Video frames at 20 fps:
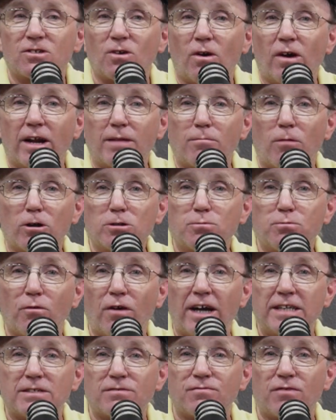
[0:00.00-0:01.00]
started. Most
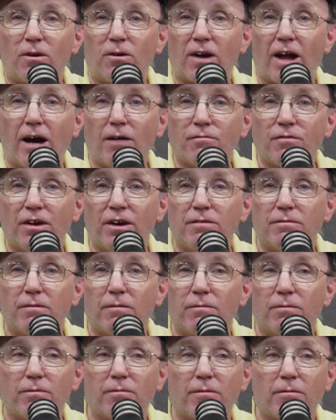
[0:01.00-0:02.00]
parades in
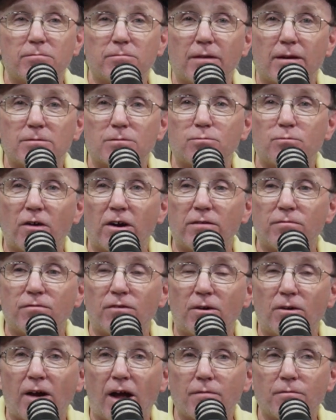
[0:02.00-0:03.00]
Philadelphia, you have a parade in
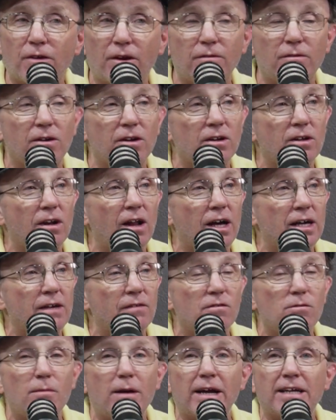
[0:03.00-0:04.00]
Philadelphia, you're
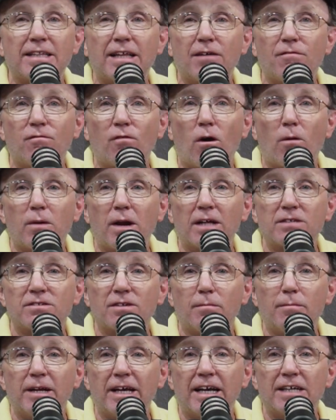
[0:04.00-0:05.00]
lucky if you make it that far without
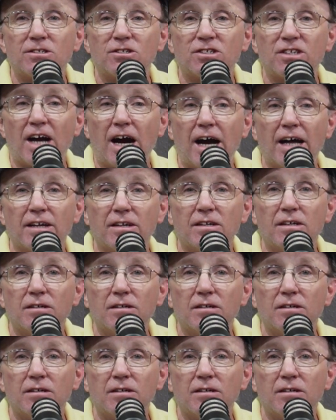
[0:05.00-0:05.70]
somebody getting shot.